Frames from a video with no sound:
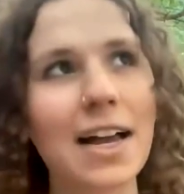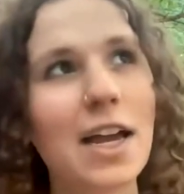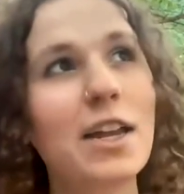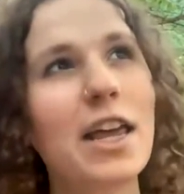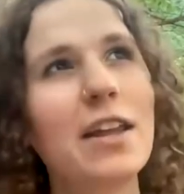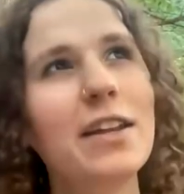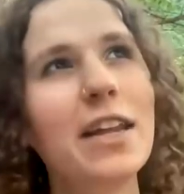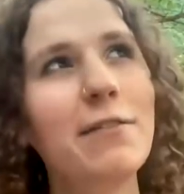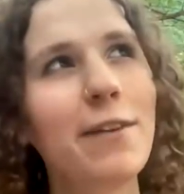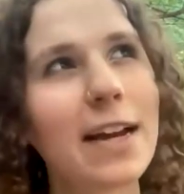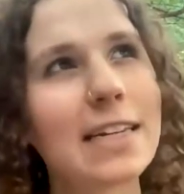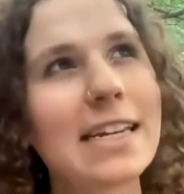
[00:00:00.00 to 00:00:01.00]
and in
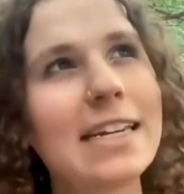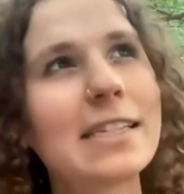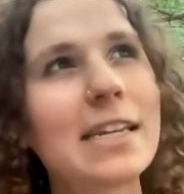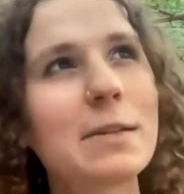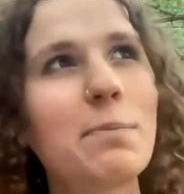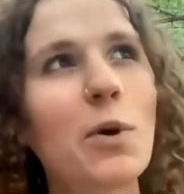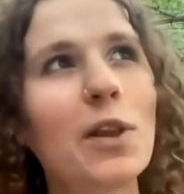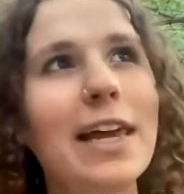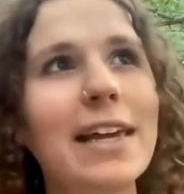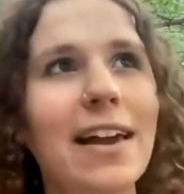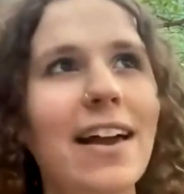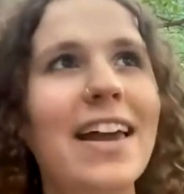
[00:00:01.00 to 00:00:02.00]
fact, it's more
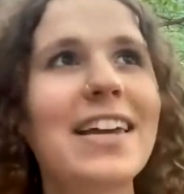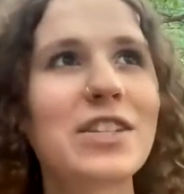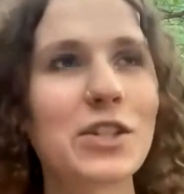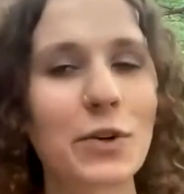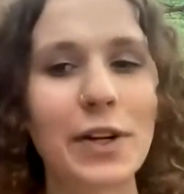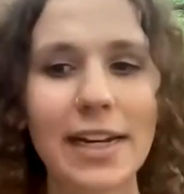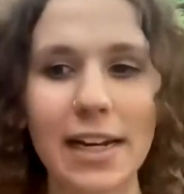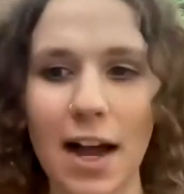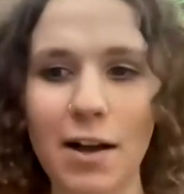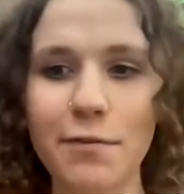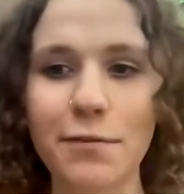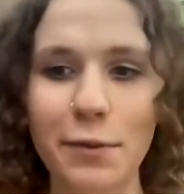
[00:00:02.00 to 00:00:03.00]
like a history
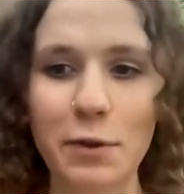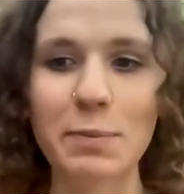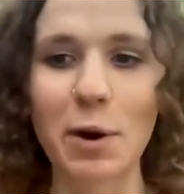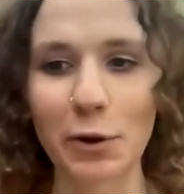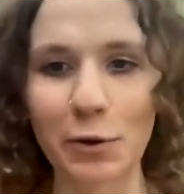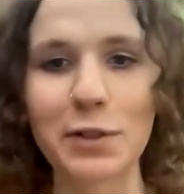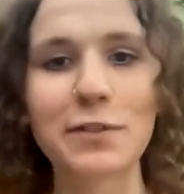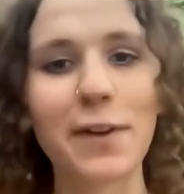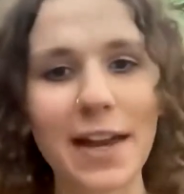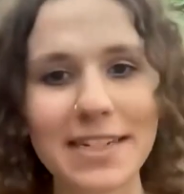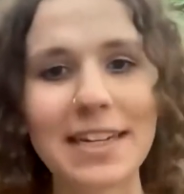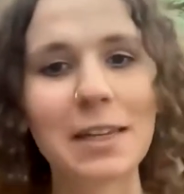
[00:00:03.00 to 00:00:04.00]
of those particles
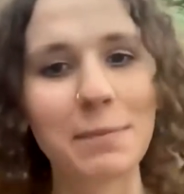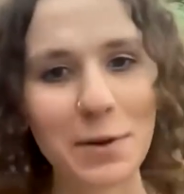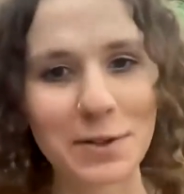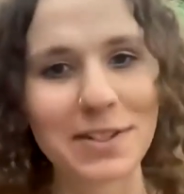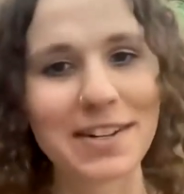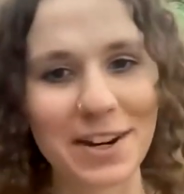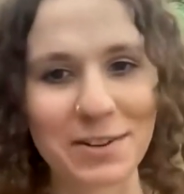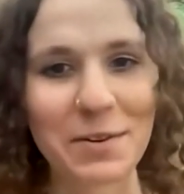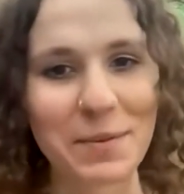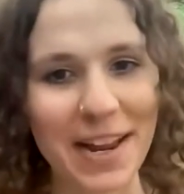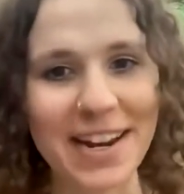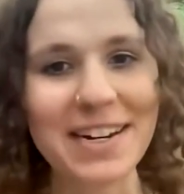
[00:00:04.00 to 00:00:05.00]
finding the most
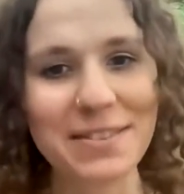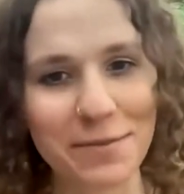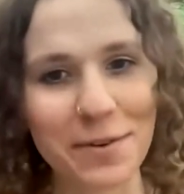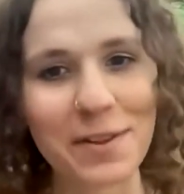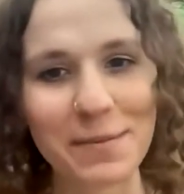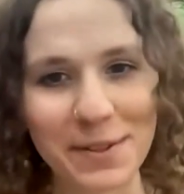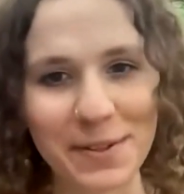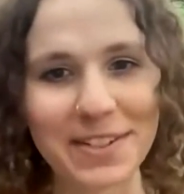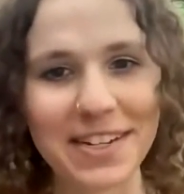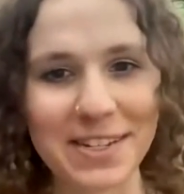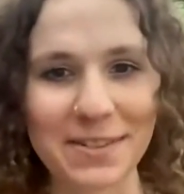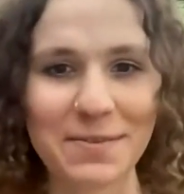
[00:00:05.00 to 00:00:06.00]
natural way for them to
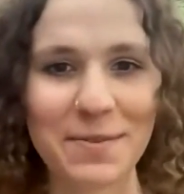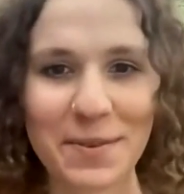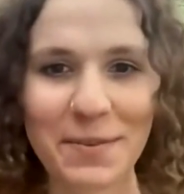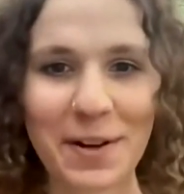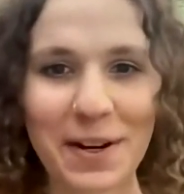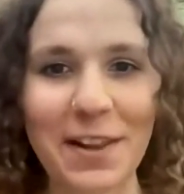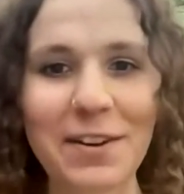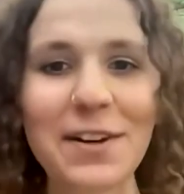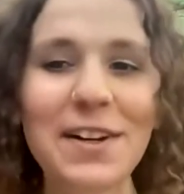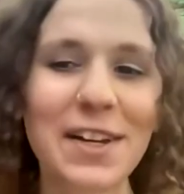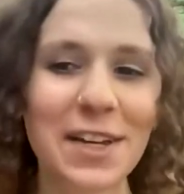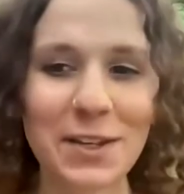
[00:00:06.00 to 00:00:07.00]
exist with one
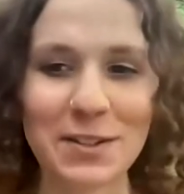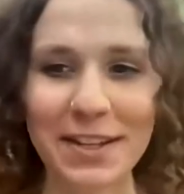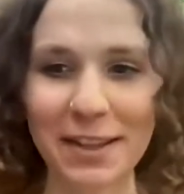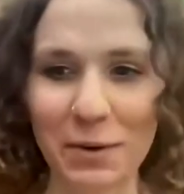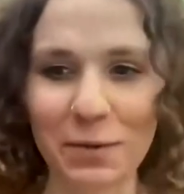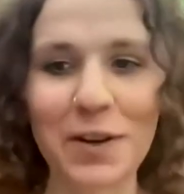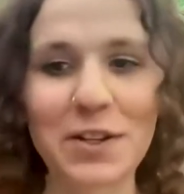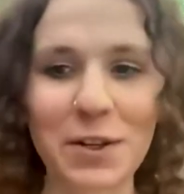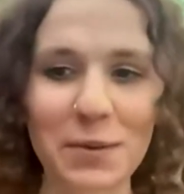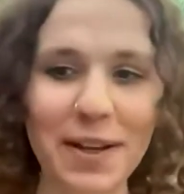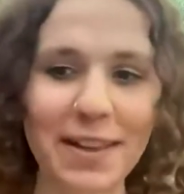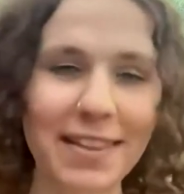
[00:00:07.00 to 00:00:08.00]
another. You see the
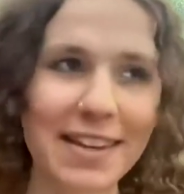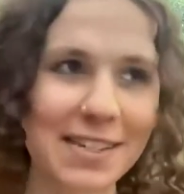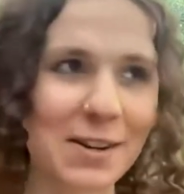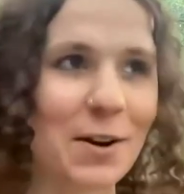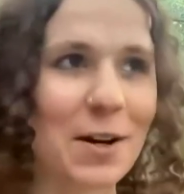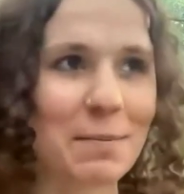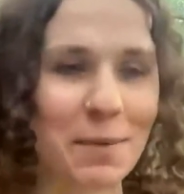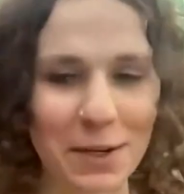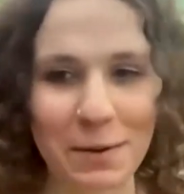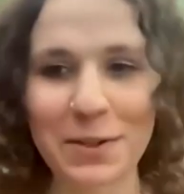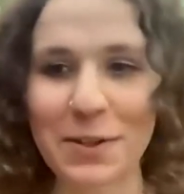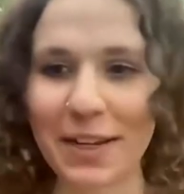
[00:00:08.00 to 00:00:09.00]
original way that they start,
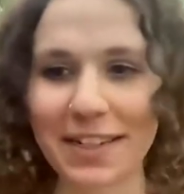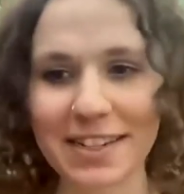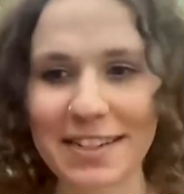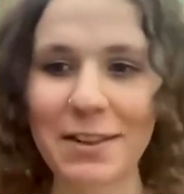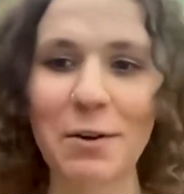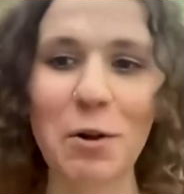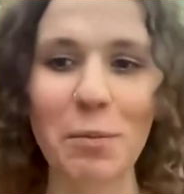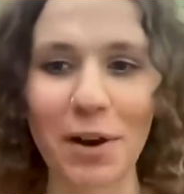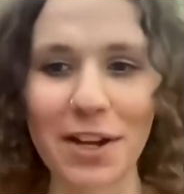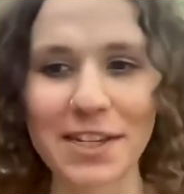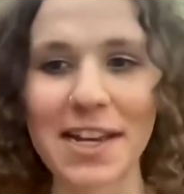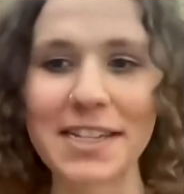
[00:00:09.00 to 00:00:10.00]
but you also get to see the whole
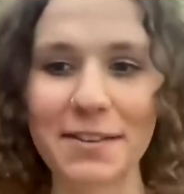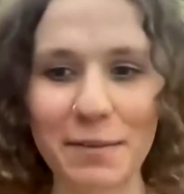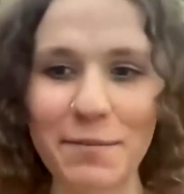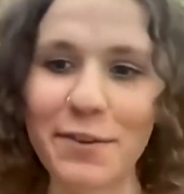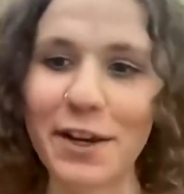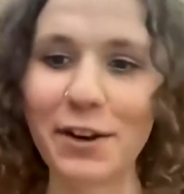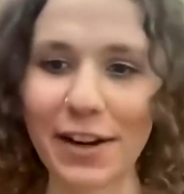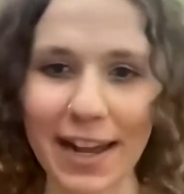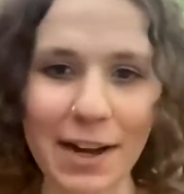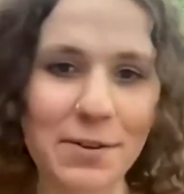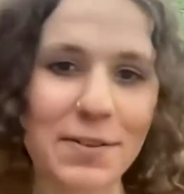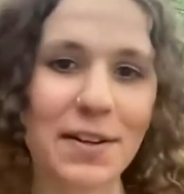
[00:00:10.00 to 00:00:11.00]
process of them
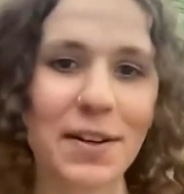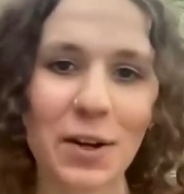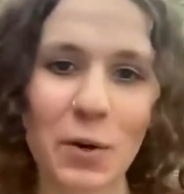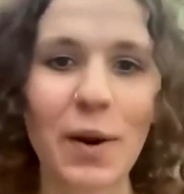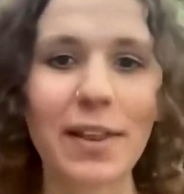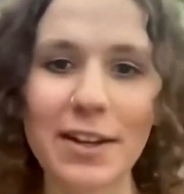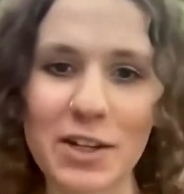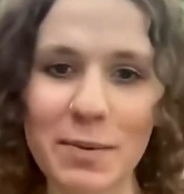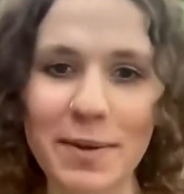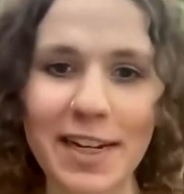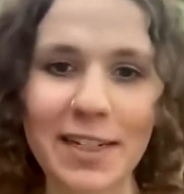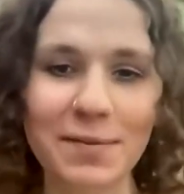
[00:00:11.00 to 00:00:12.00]
figuring out where they should be.